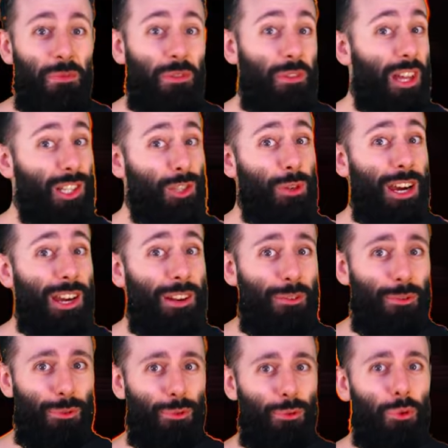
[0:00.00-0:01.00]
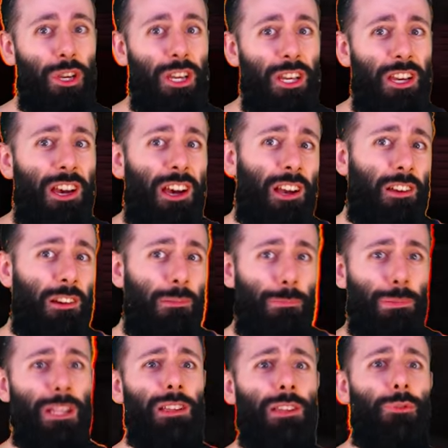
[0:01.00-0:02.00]
That's right, free,
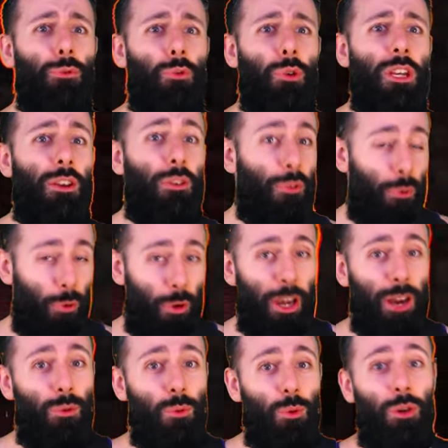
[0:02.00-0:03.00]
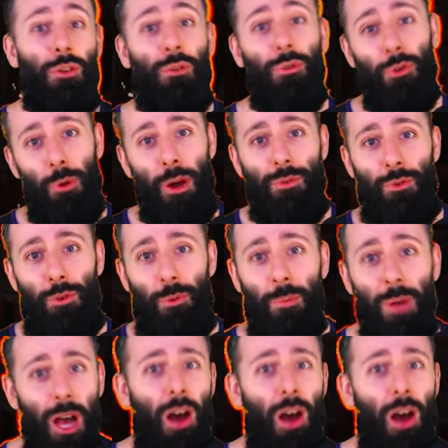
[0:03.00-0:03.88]
completely free for everyone forever.